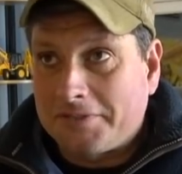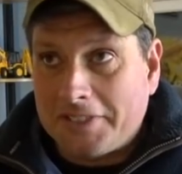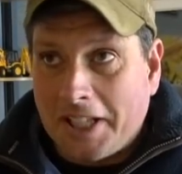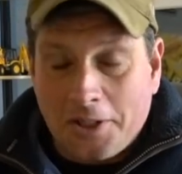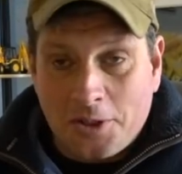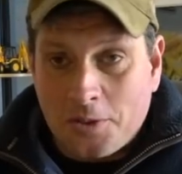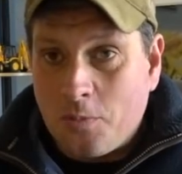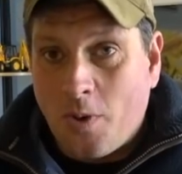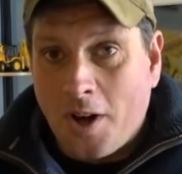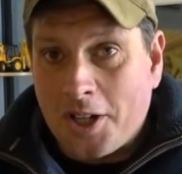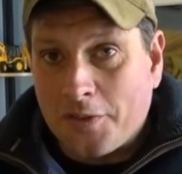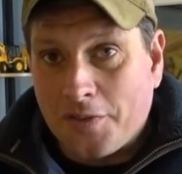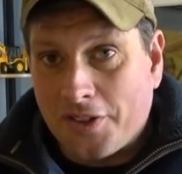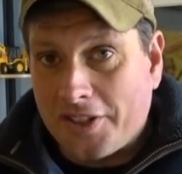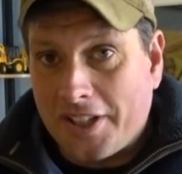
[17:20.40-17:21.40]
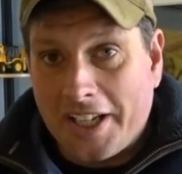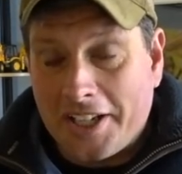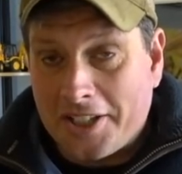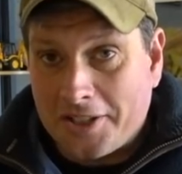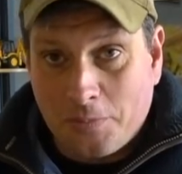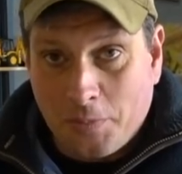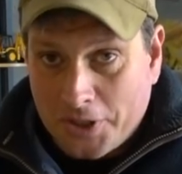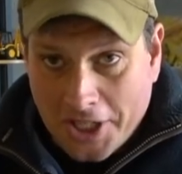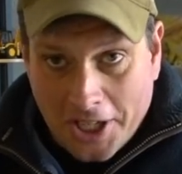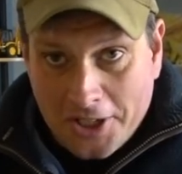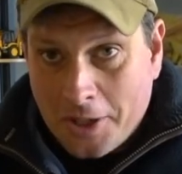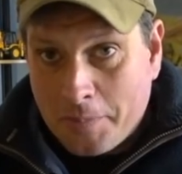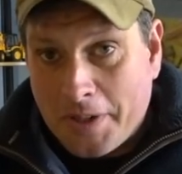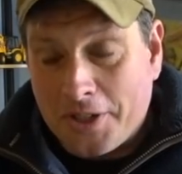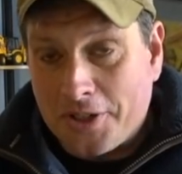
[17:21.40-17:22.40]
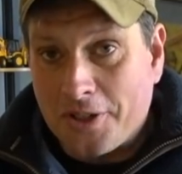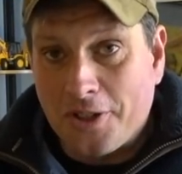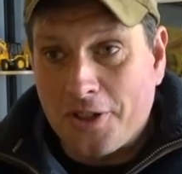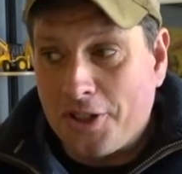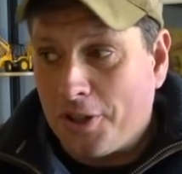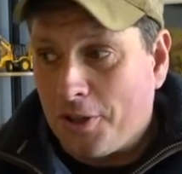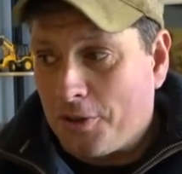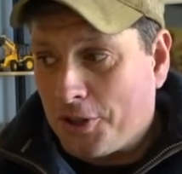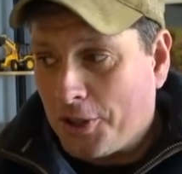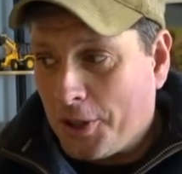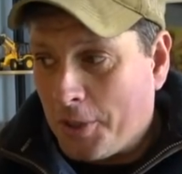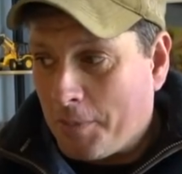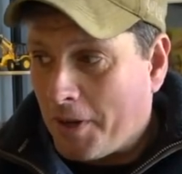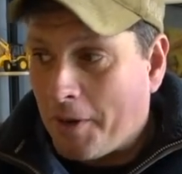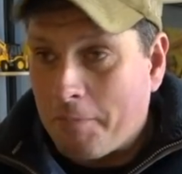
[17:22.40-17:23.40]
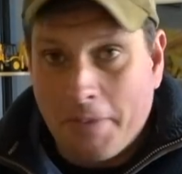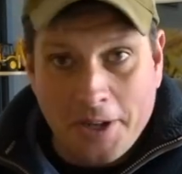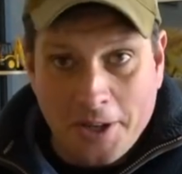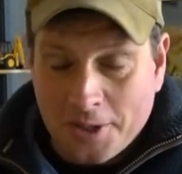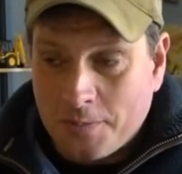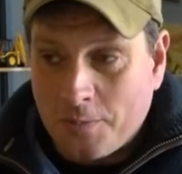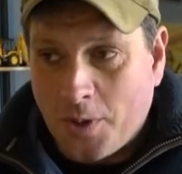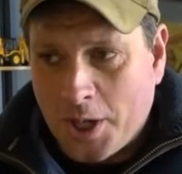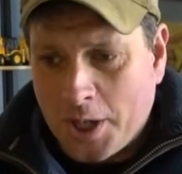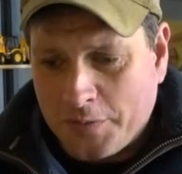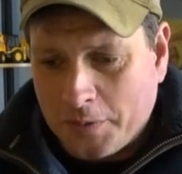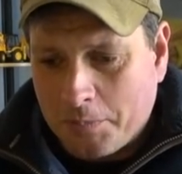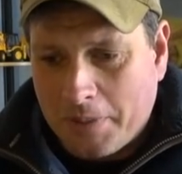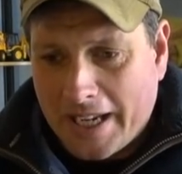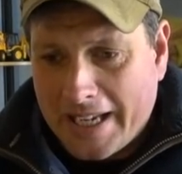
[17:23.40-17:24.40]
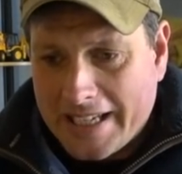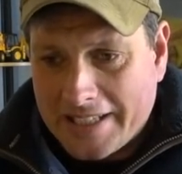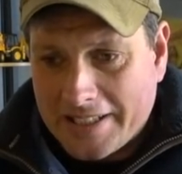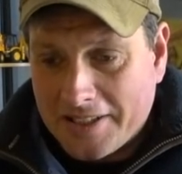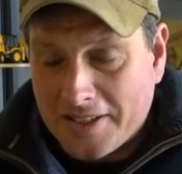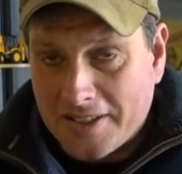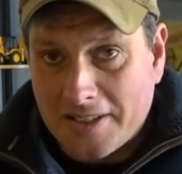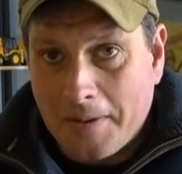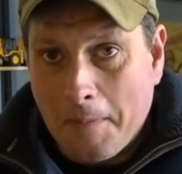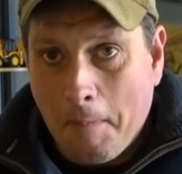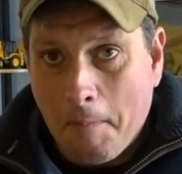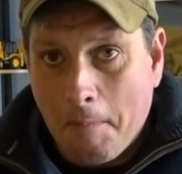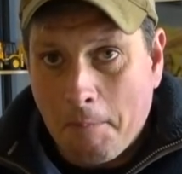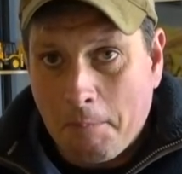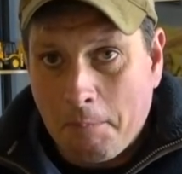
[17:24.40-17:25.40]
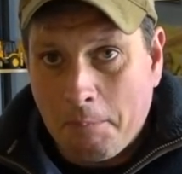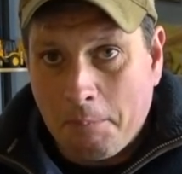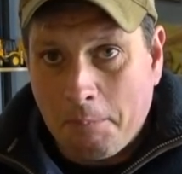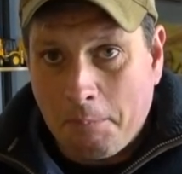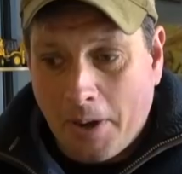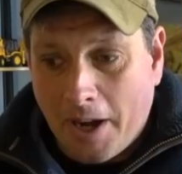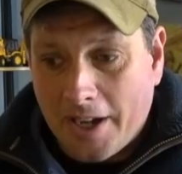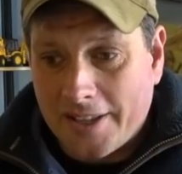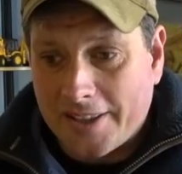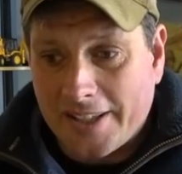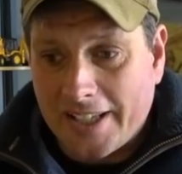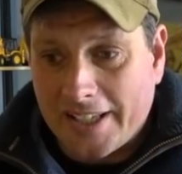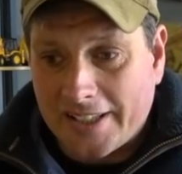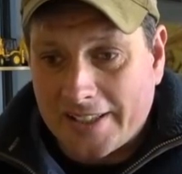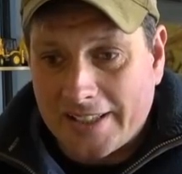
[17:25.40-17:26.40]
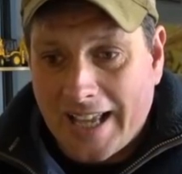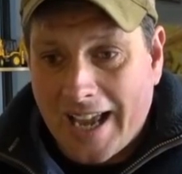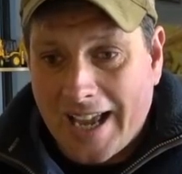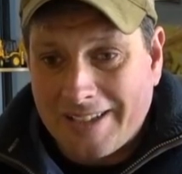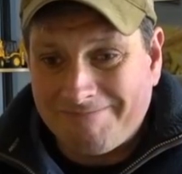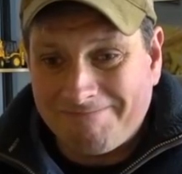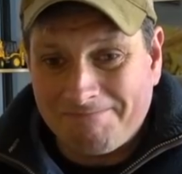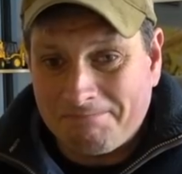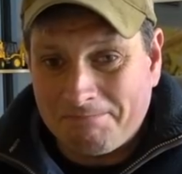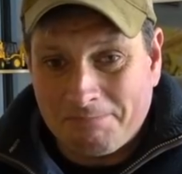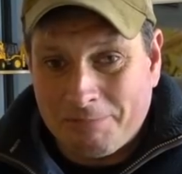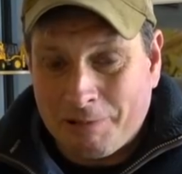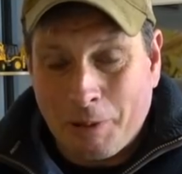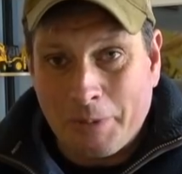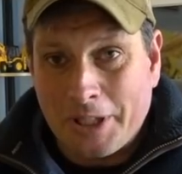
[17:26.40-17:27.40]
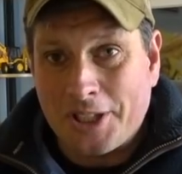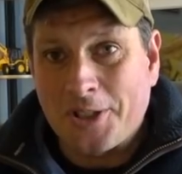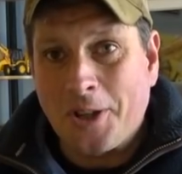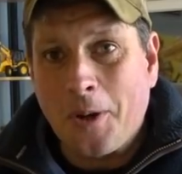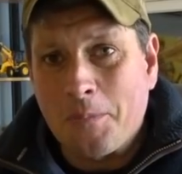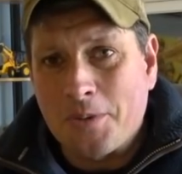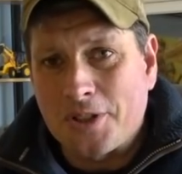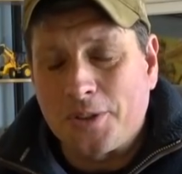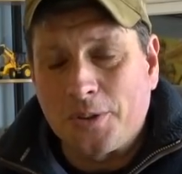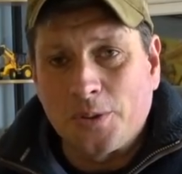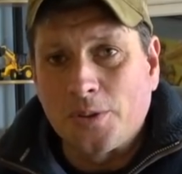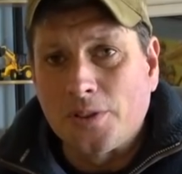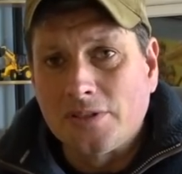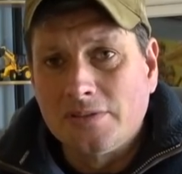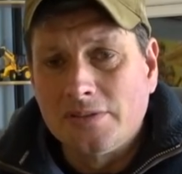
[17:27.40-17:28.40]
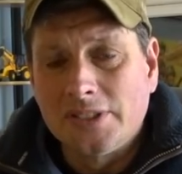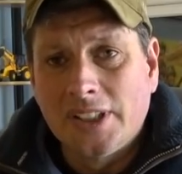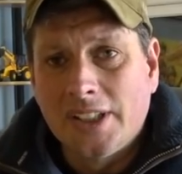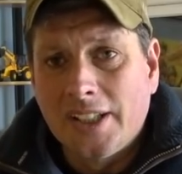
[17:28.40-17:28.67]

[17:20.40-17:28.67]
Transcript: done some wonderful things since I've been doing YouTube, and I've been to some wonderful places, but I think that probably tops it all.